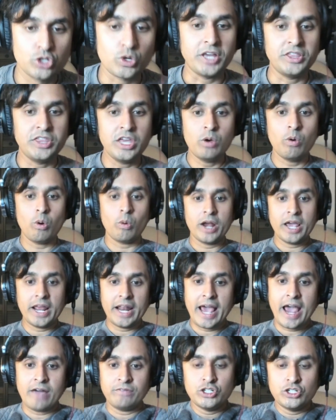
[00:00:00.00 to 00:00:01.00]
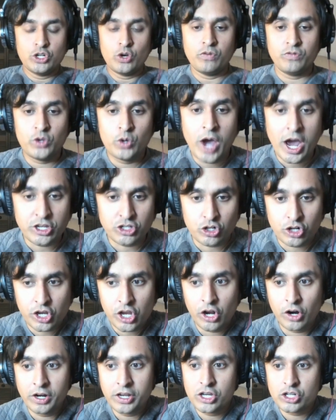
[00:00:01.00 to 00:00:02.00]
so I think what we're going to have to do, if you guys are
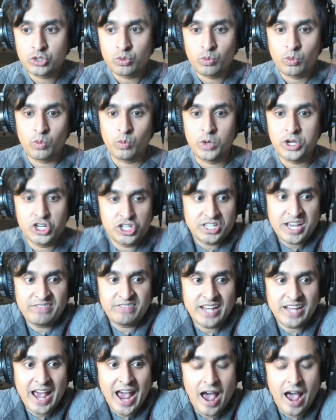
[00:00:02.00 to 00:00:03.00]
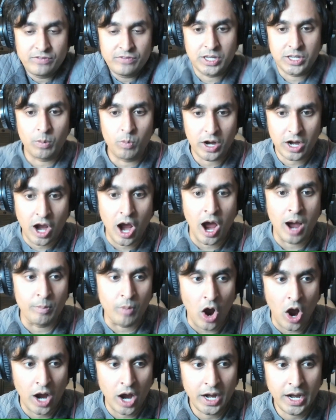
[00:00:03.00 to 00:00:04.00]
curious, we just have to have someone
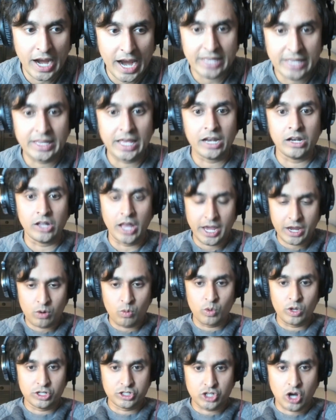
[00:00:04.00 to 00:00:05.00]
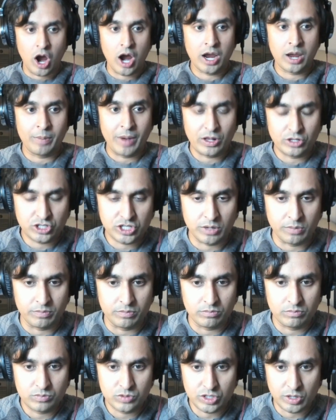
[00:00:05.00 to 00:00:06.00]
come on and then like we'll talk about
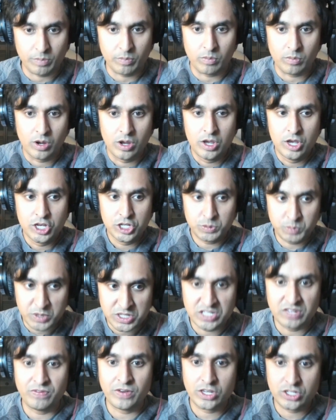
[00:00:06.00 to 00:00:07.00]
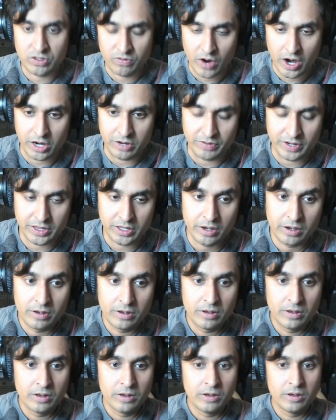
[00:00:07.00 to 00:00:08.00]
some some specifics of Ayurveda.
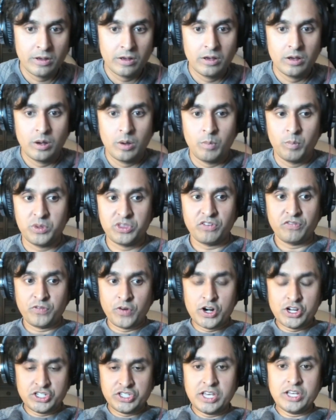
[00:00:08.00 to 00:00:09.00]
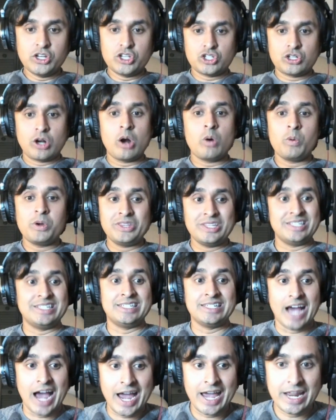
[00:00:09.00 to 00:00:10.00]
But the first thing to start with is
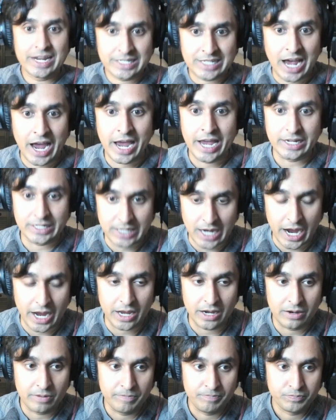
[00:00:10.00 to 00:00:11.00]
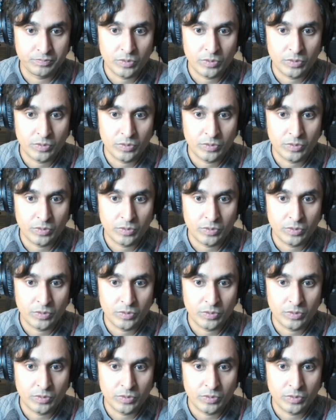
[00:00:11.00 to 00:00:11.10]
diet, diet, diet.